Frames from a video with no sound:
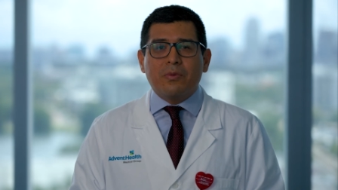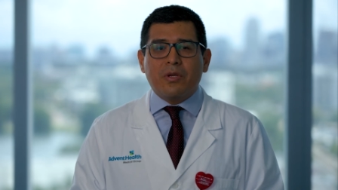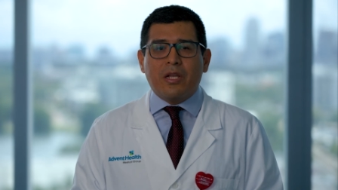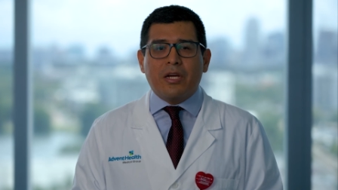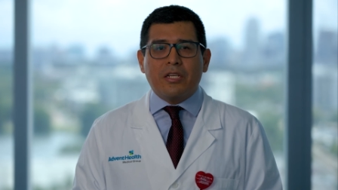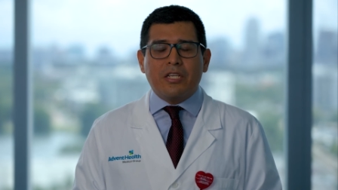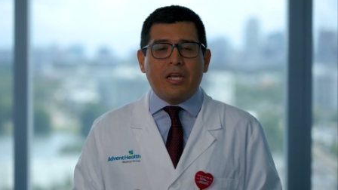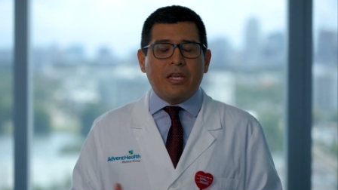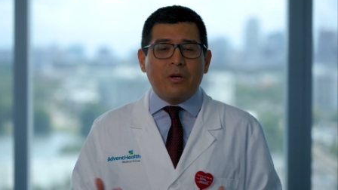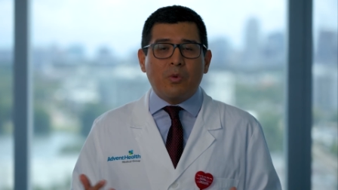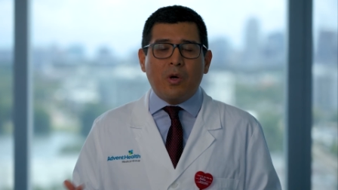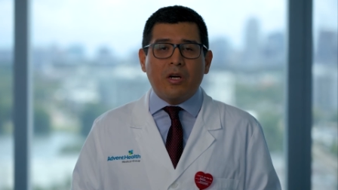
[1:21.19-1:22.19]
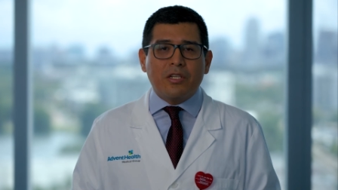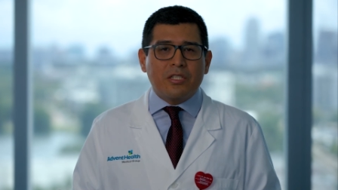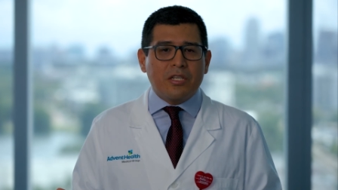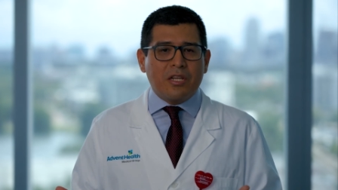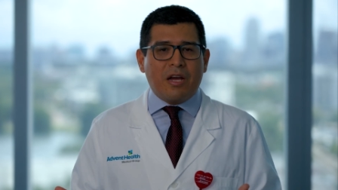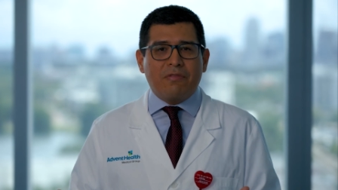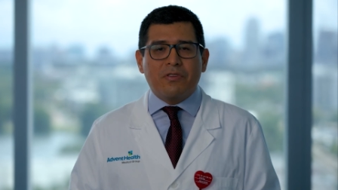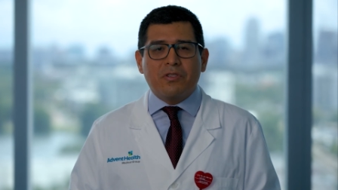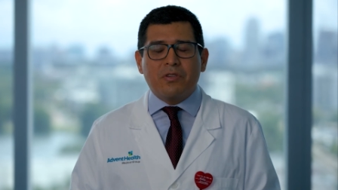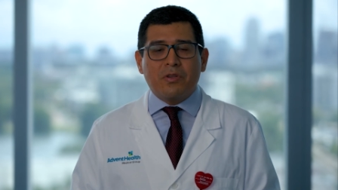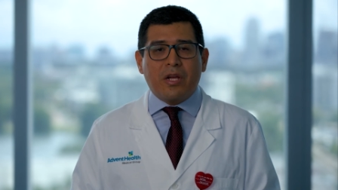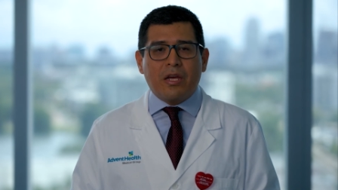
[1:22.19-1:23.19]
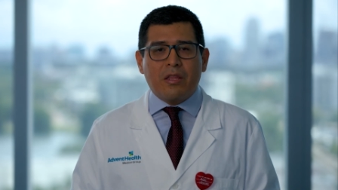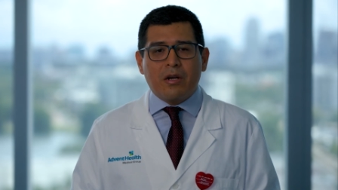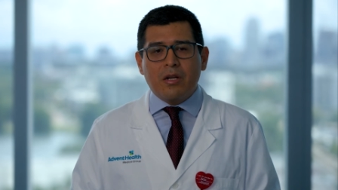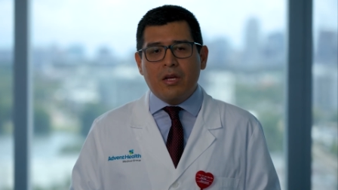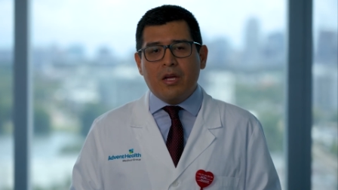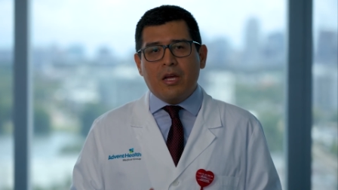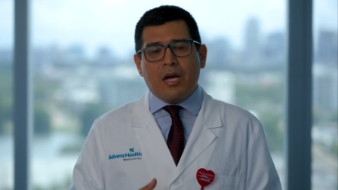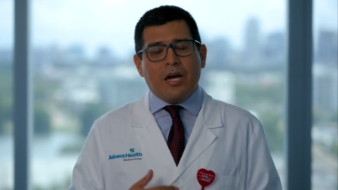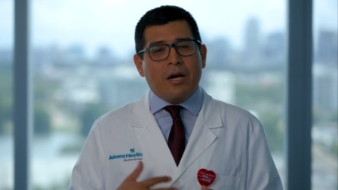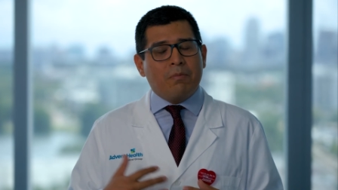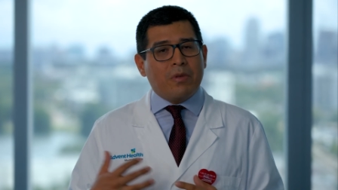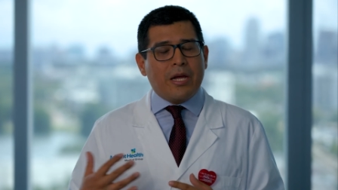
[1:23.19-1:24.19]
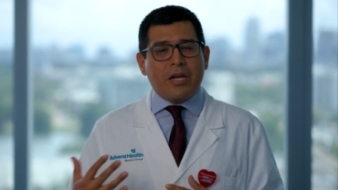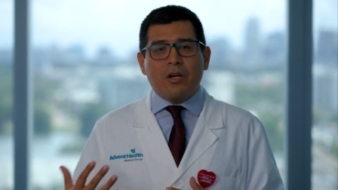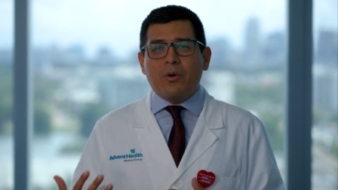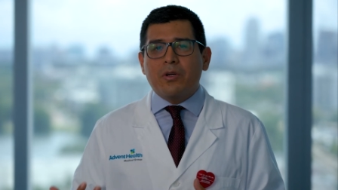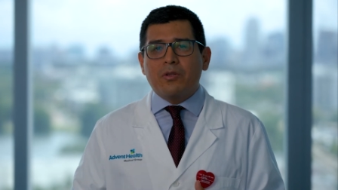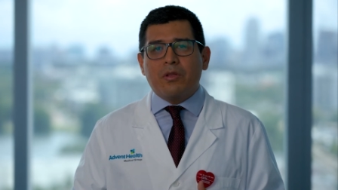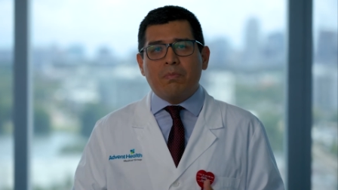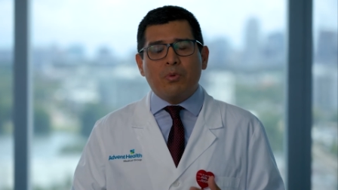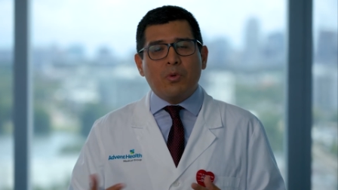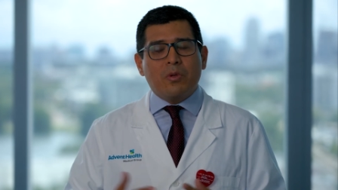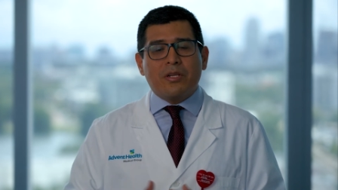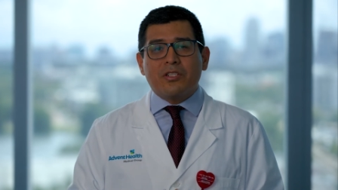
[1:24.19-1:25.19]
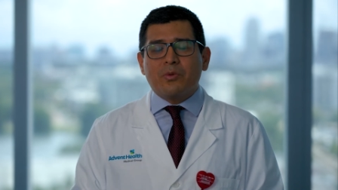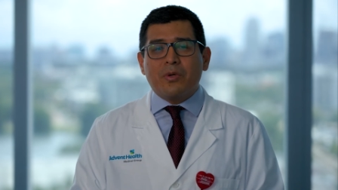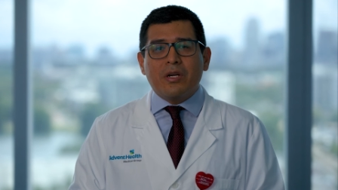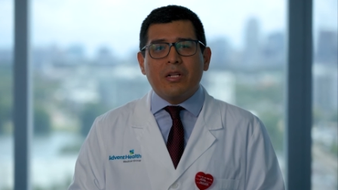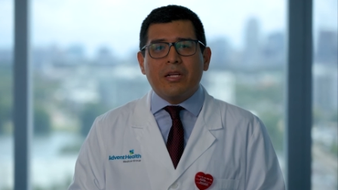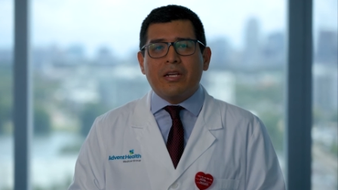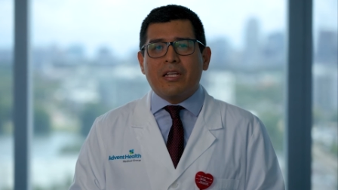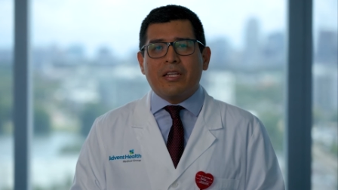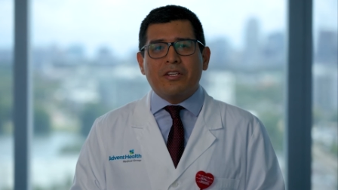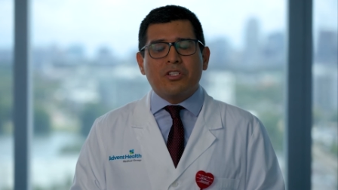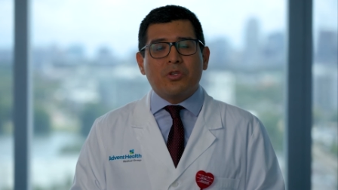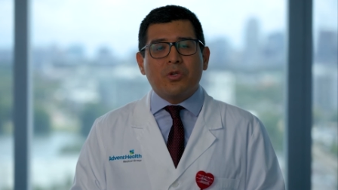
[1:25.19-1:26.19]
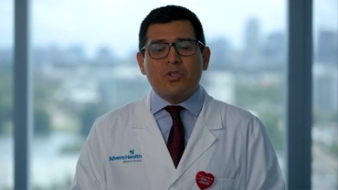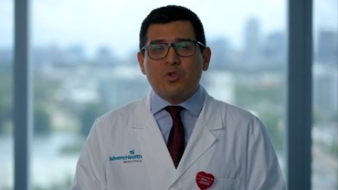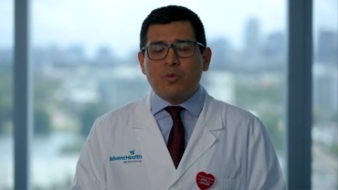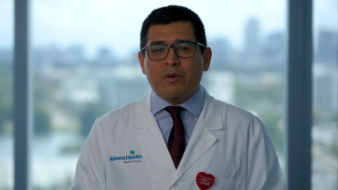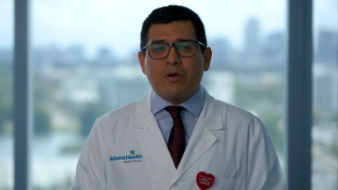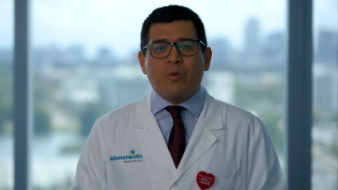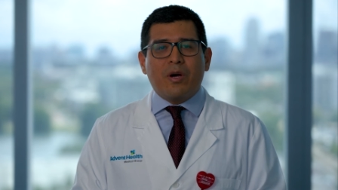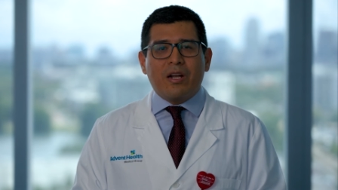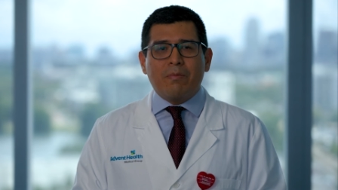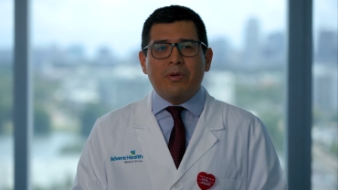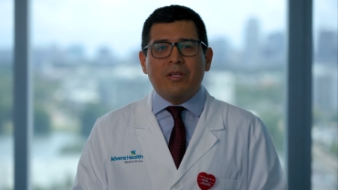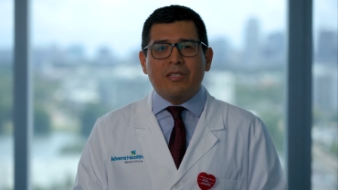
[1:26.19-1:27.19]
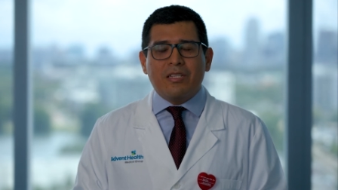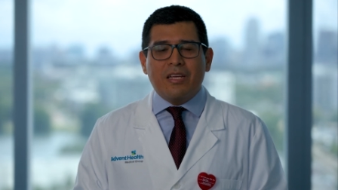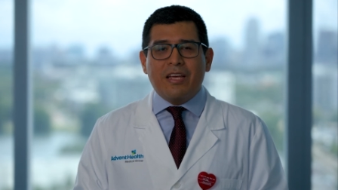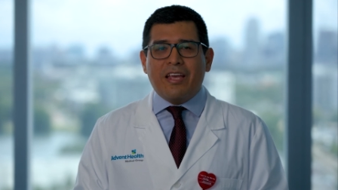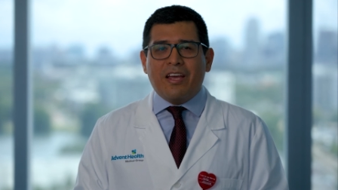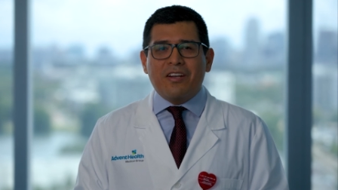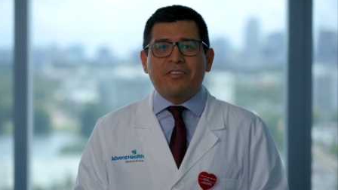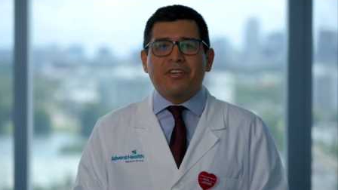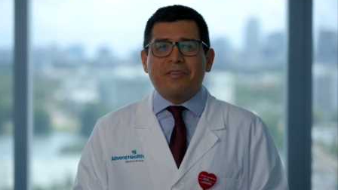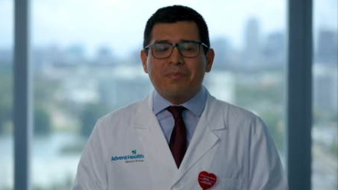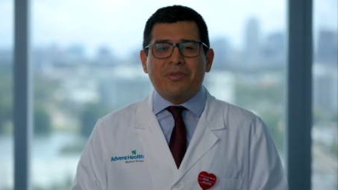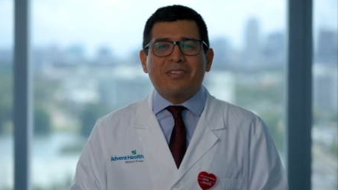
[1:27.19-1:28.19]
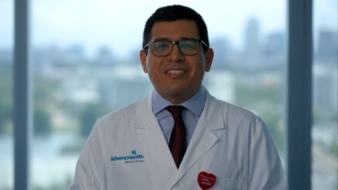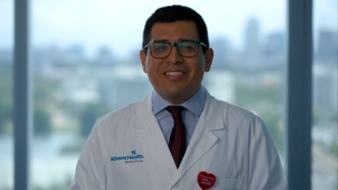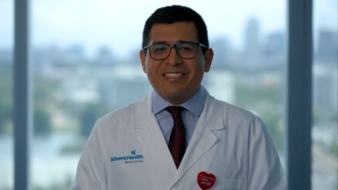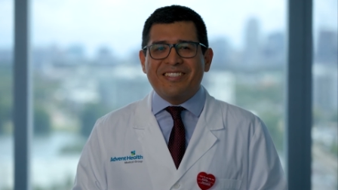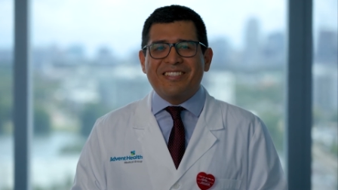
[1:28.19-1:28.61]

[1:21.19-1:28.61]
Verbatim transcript: We like taking walks in the afternoon together, um, like going to the pool as well and enjoy swimming quite a bit and reading books.